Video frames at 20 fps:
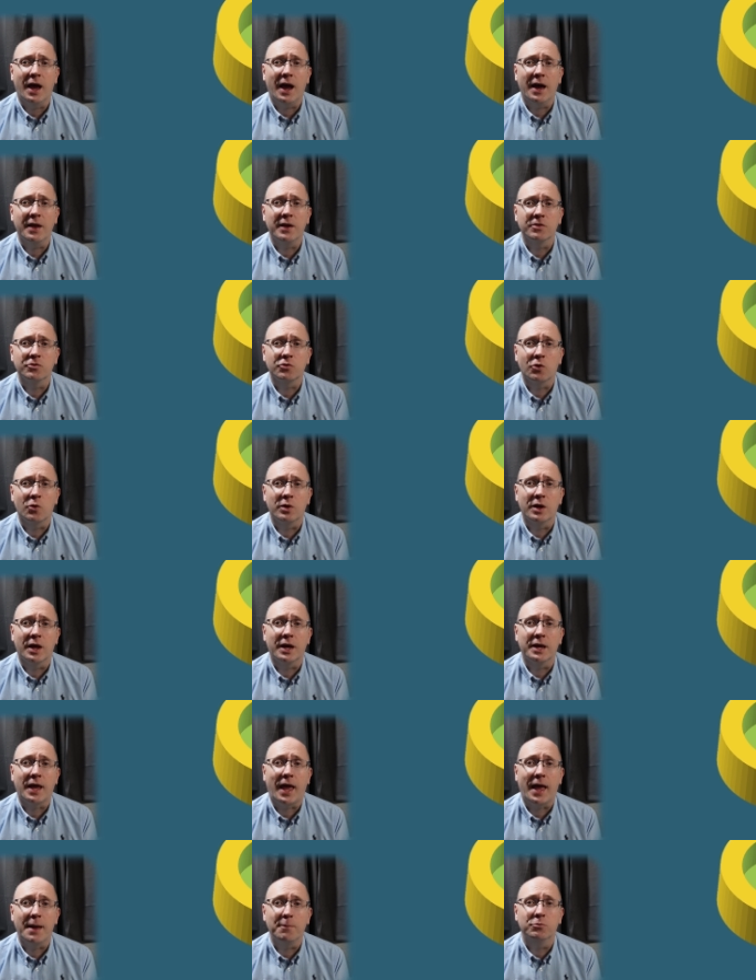and it's on
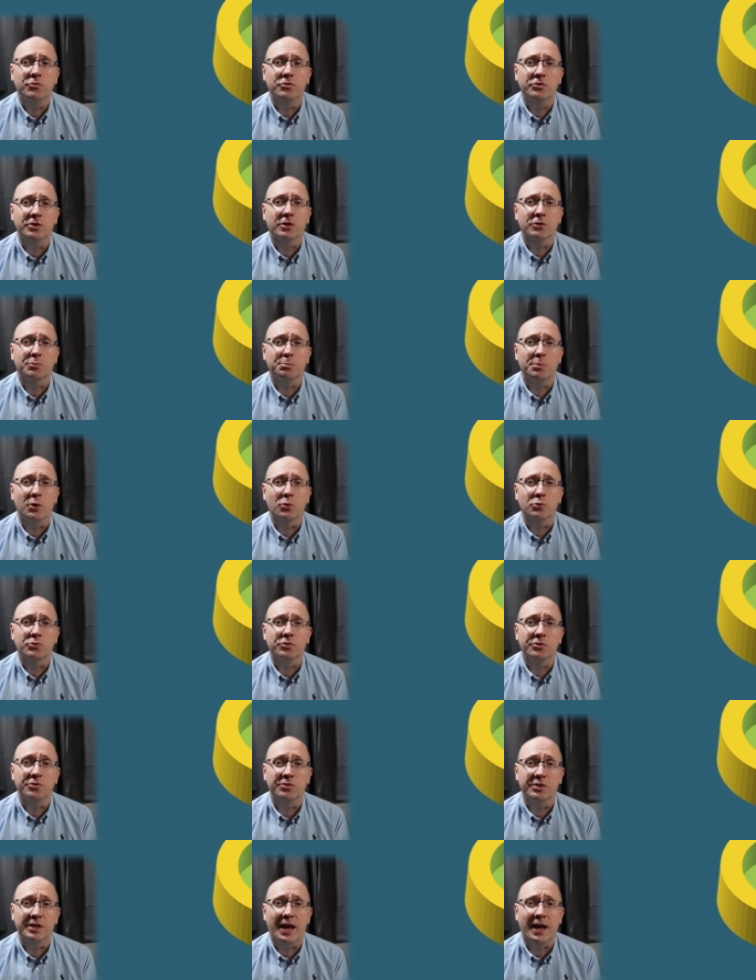a M6 bolt
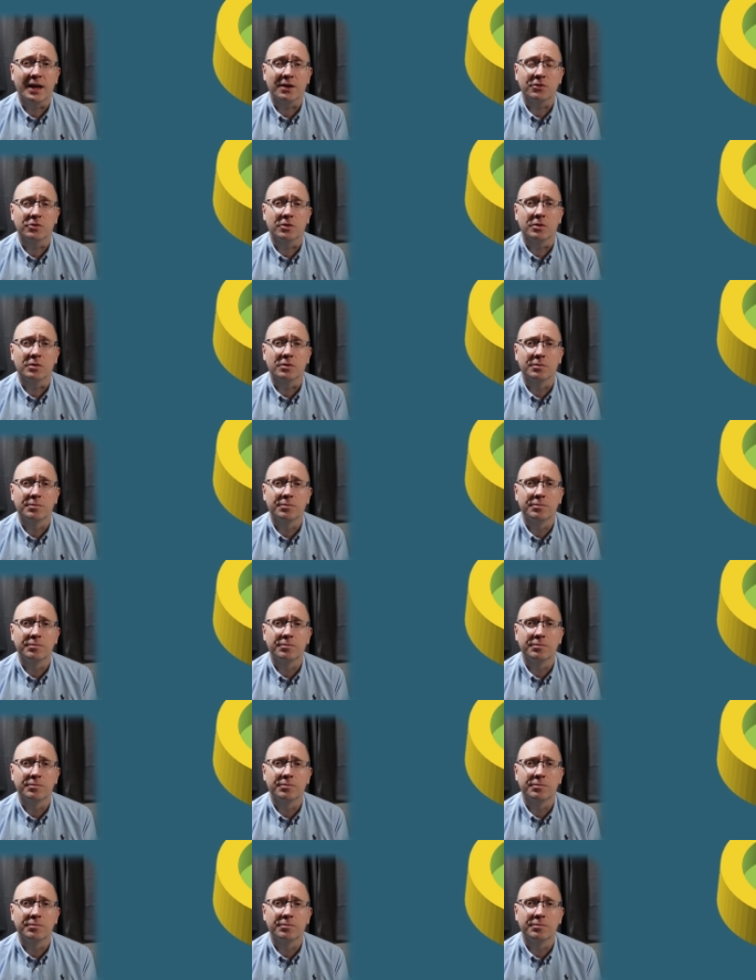as the axle.